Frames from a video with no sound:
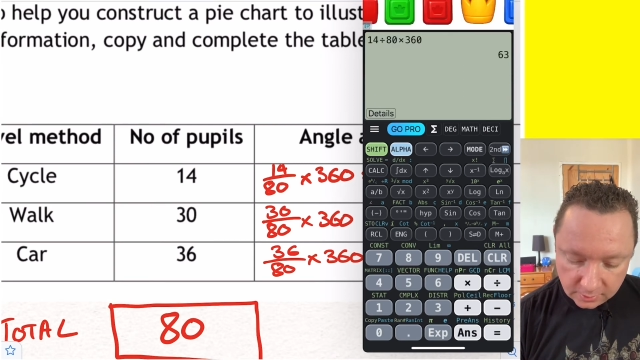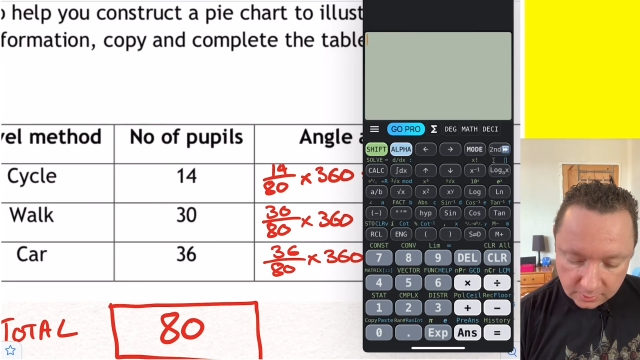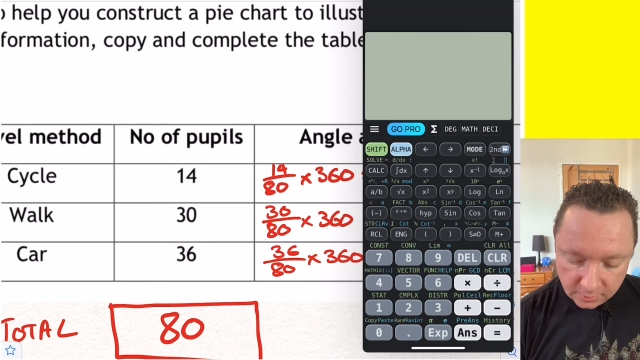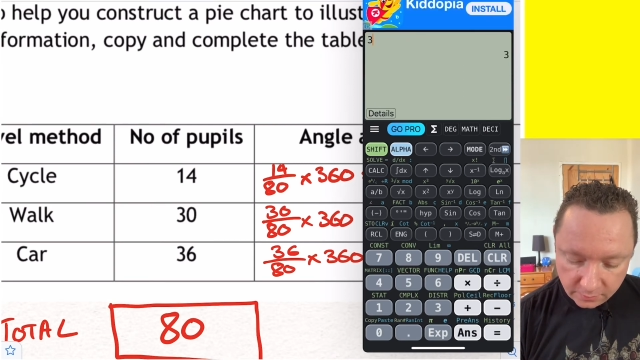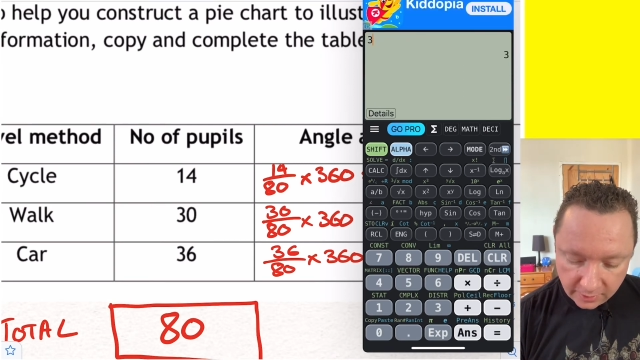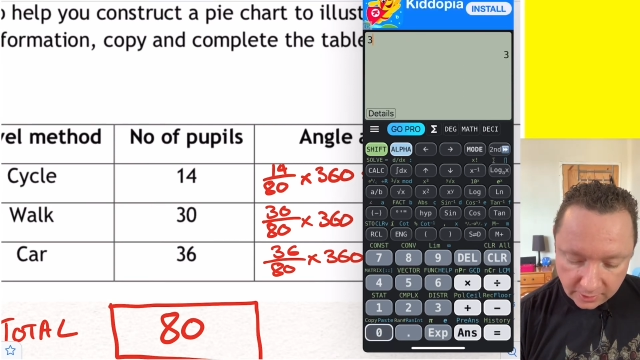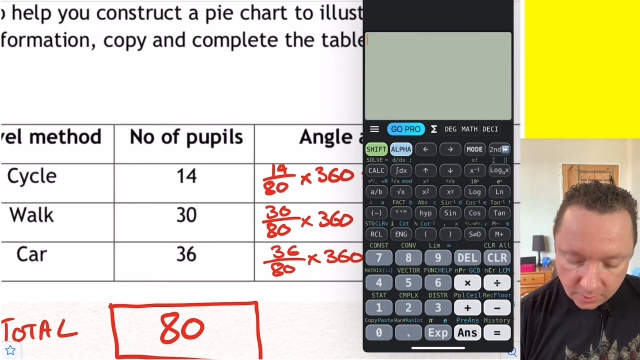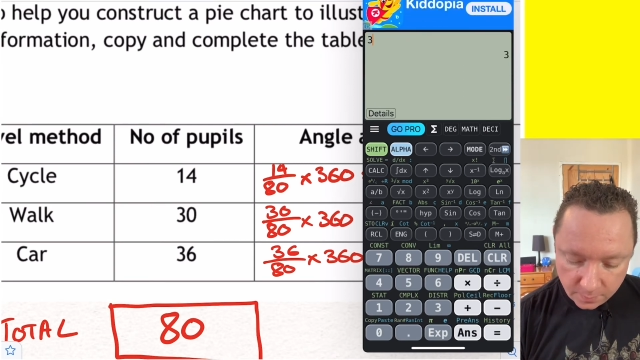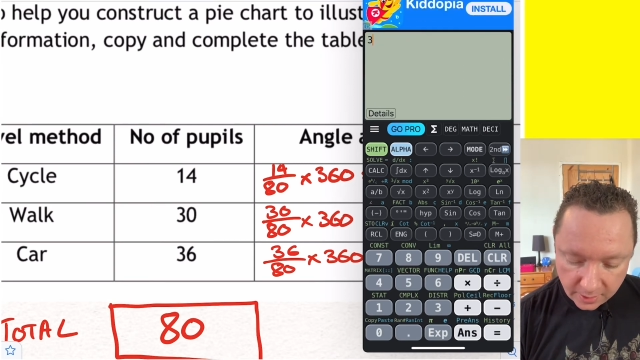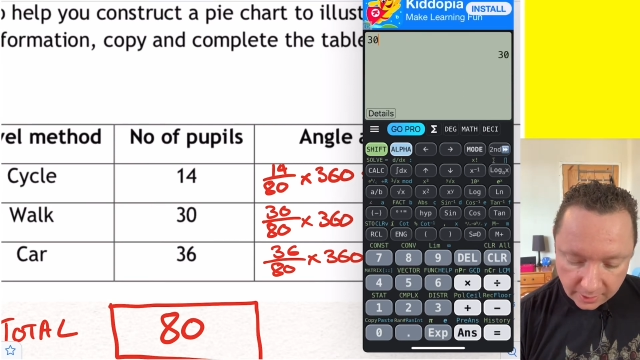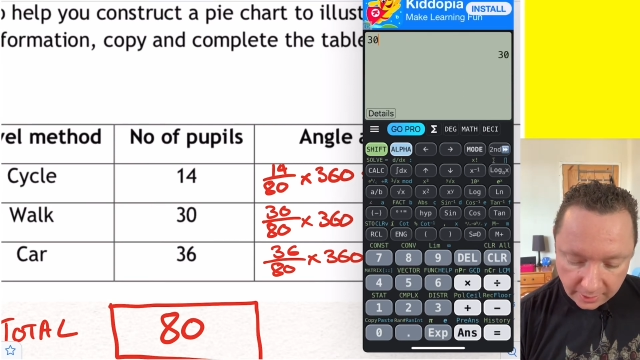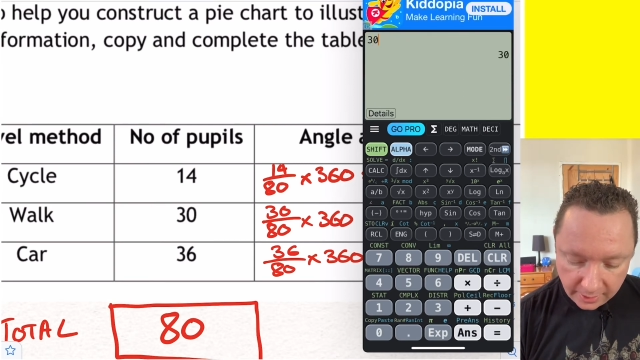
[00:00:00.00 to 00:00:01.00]
divided
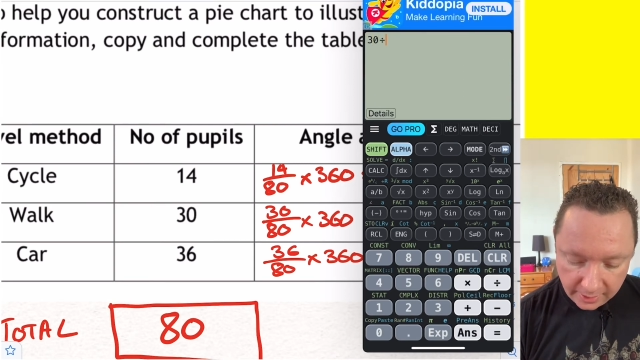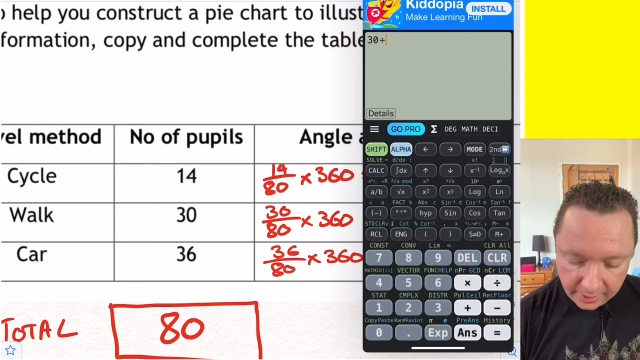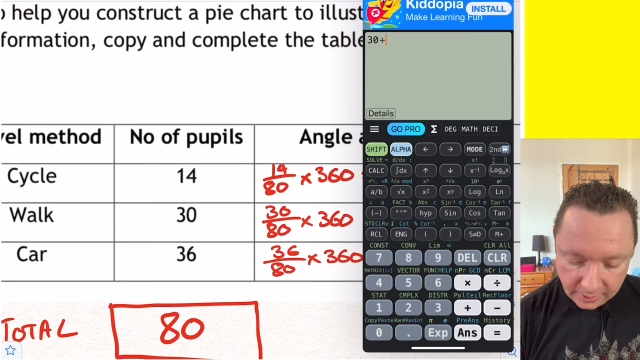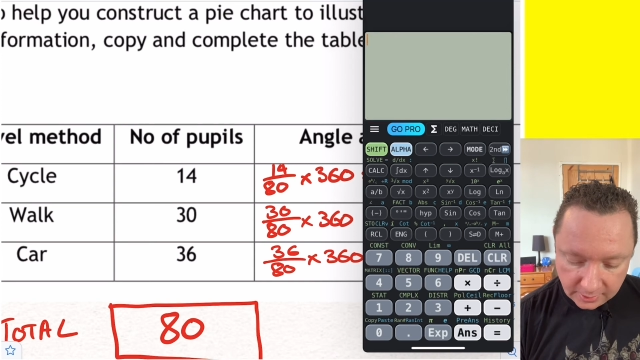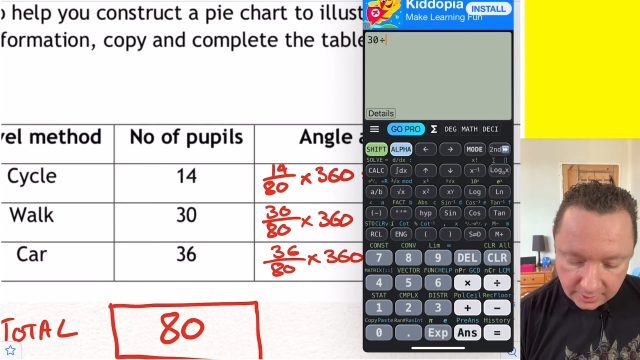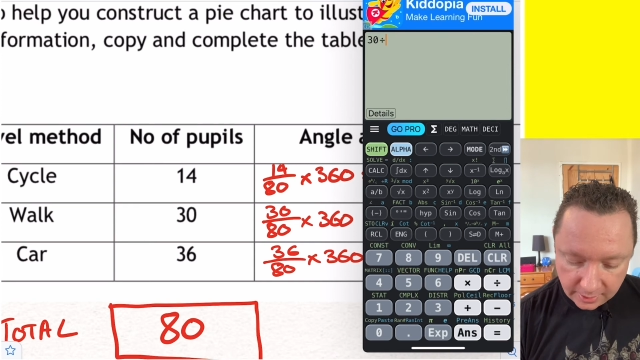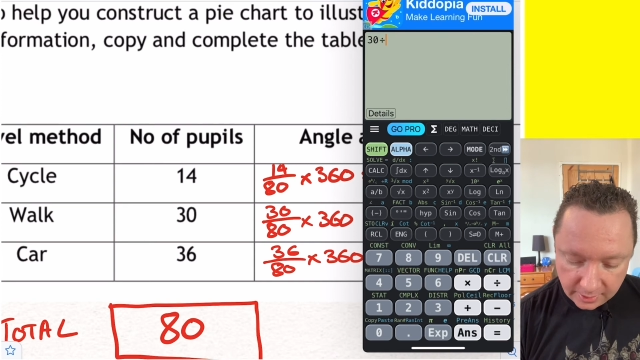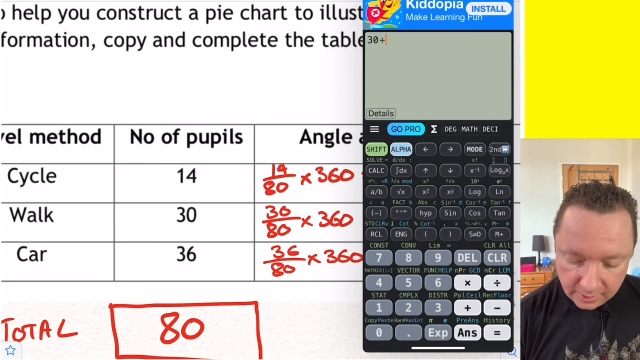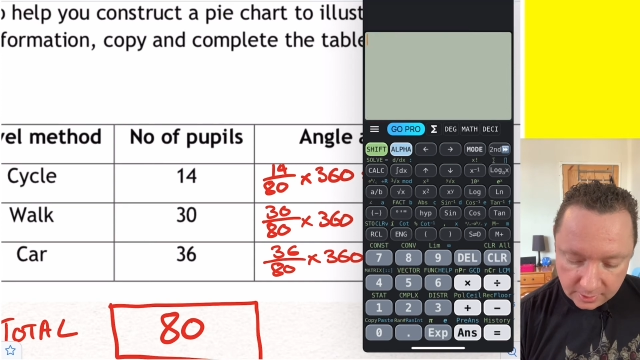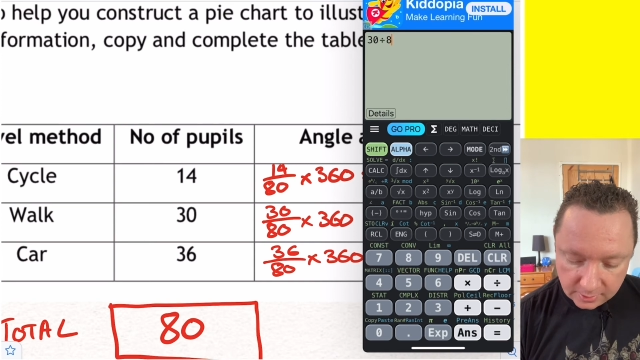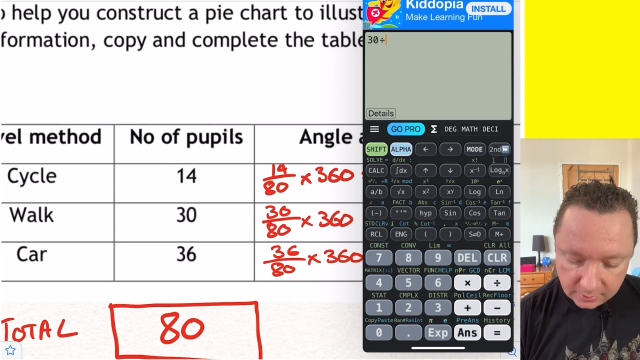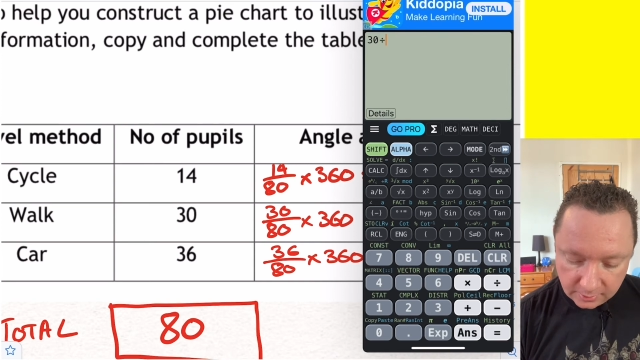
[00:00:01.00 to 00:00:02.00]
by 80
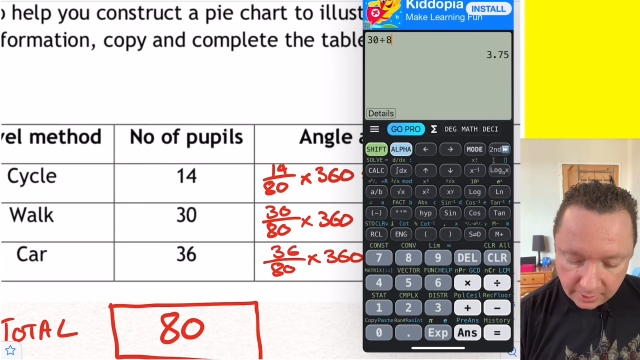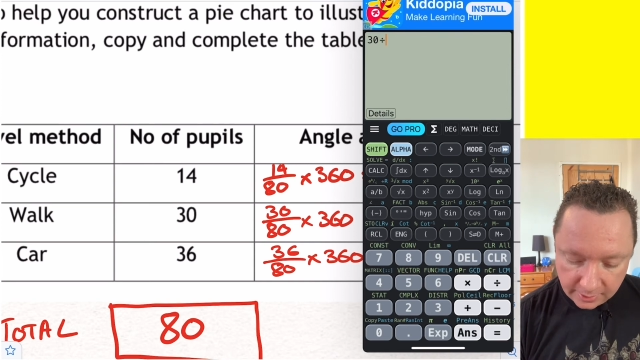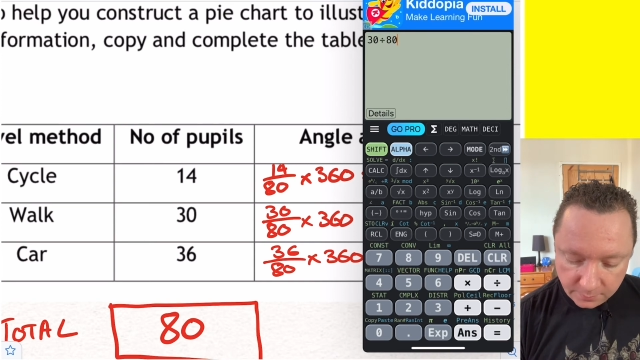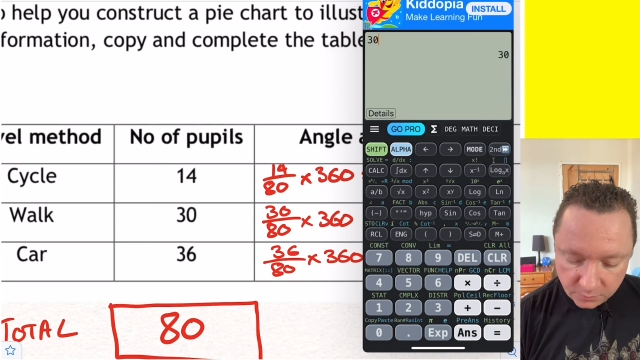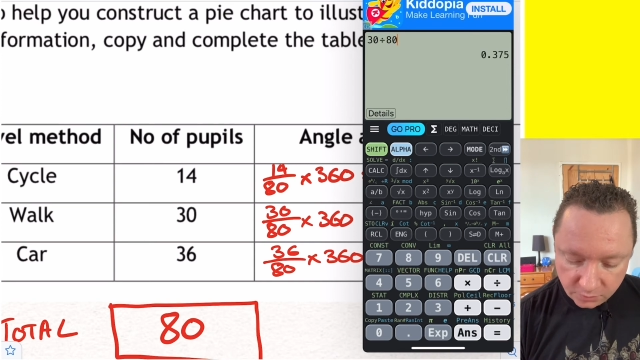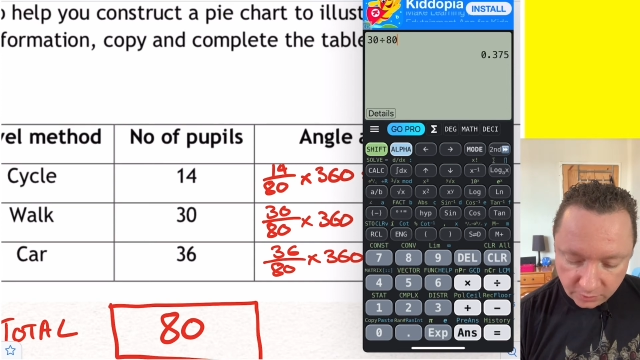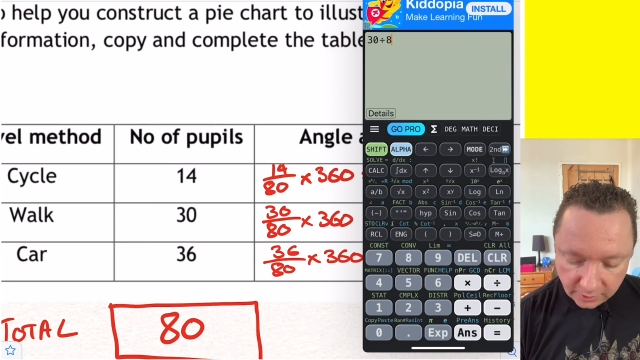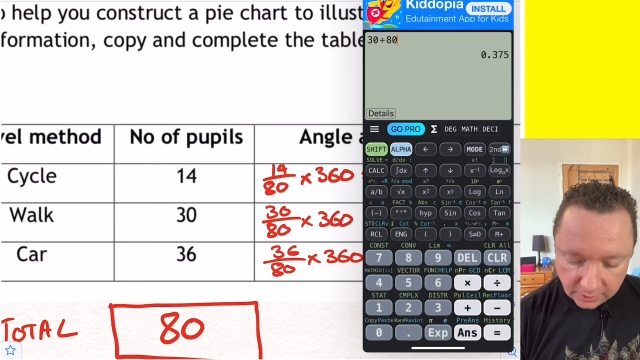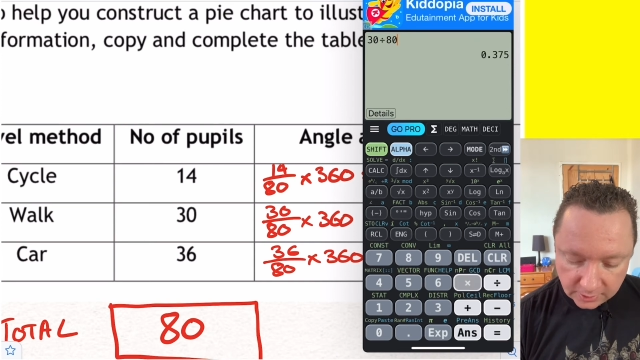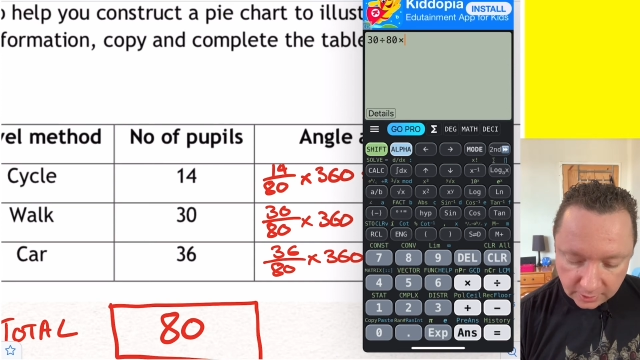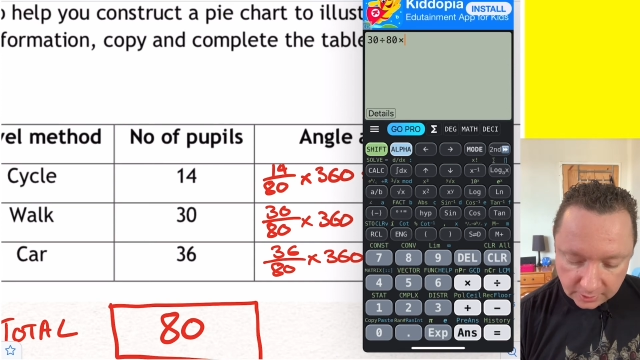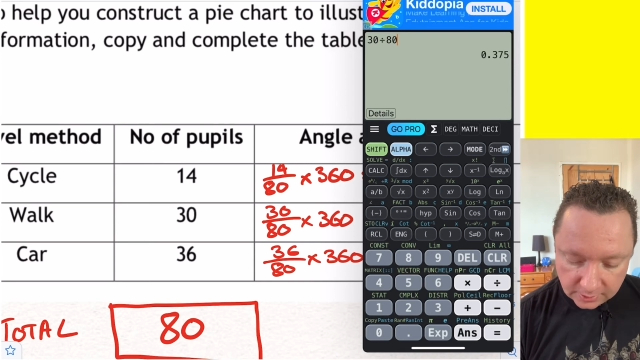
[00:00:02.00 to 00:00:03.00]
times
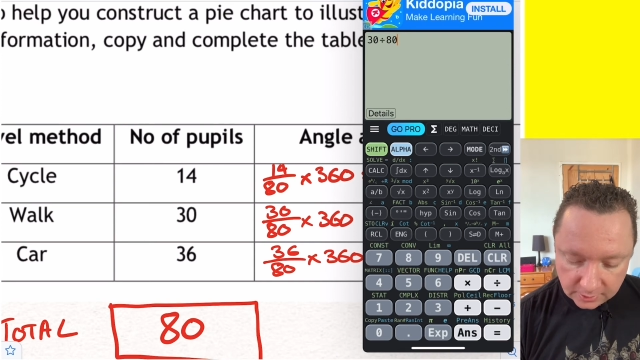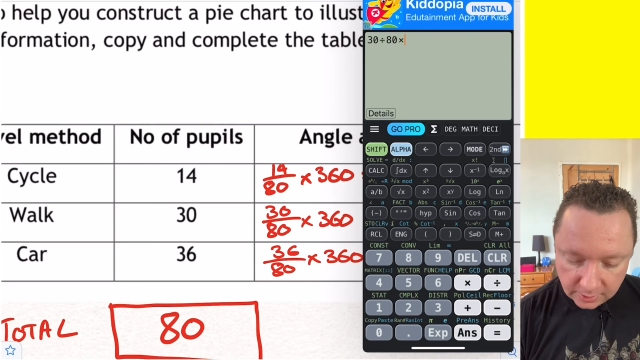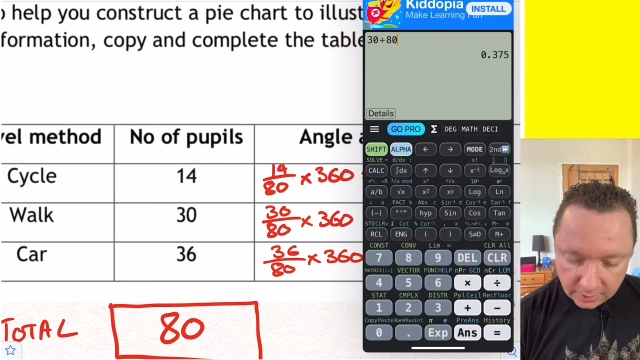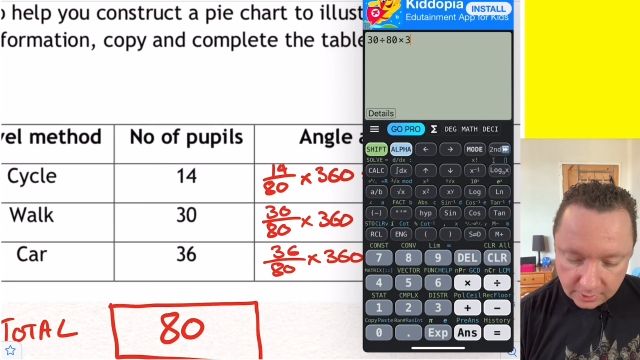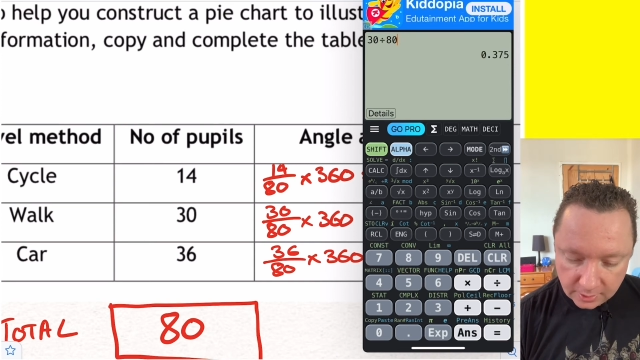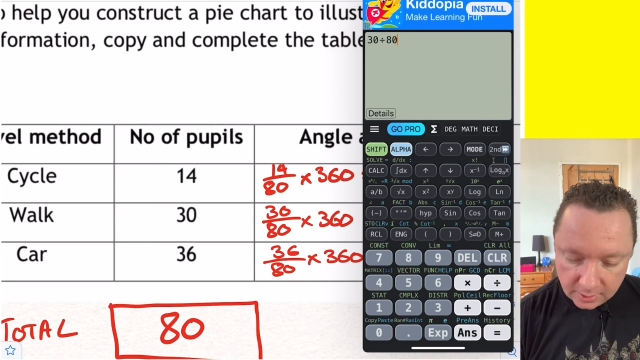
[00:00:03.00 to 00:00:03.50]
360,